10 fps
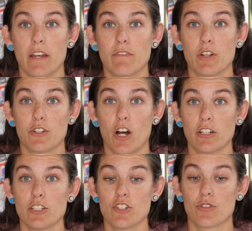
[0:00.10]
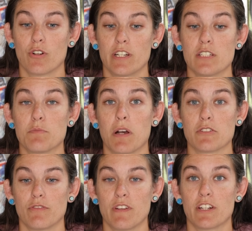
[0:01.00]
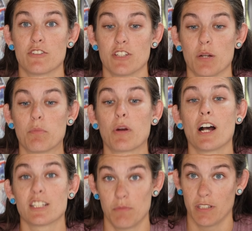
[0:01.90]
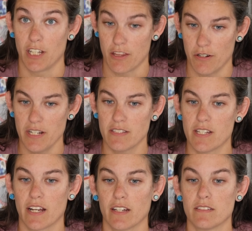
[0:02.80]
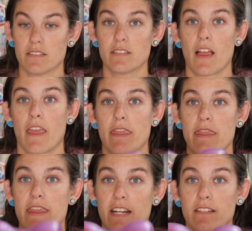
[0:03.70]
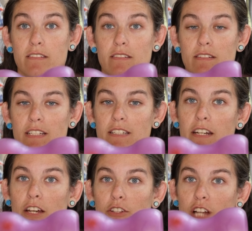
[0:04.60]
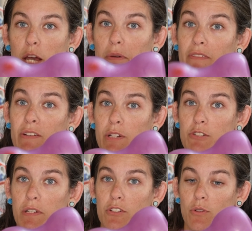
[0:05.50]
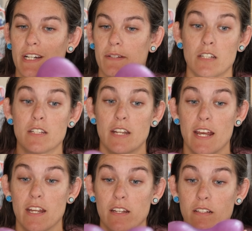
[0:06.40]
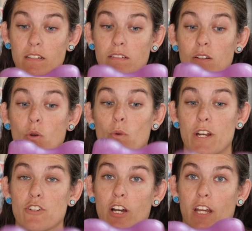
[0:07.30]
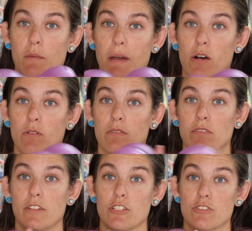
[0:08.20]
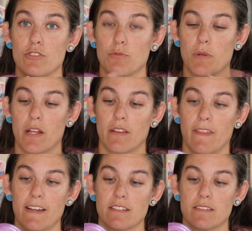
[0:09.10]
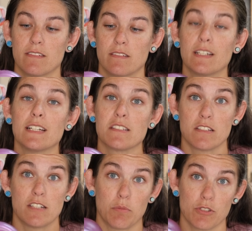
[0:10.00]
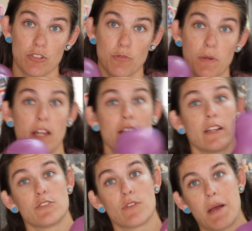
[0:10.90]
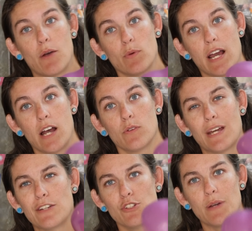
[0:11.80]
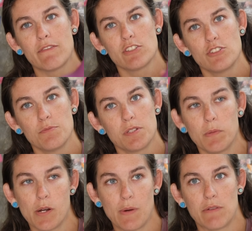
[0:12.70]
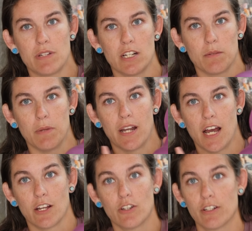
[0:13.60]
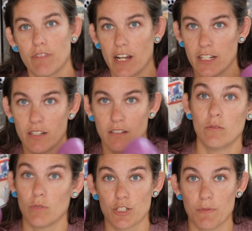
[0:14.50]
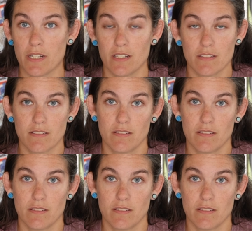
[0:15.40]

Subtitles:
your dog destroys puzzle feeders in approximately 30 seconds, this is another type of enrichment toy. Today, we are talking about the Snoop. This is the Double Snoop. From Outward Hound, I do have the Snoop somewhere around here, but I couldn't find it, which means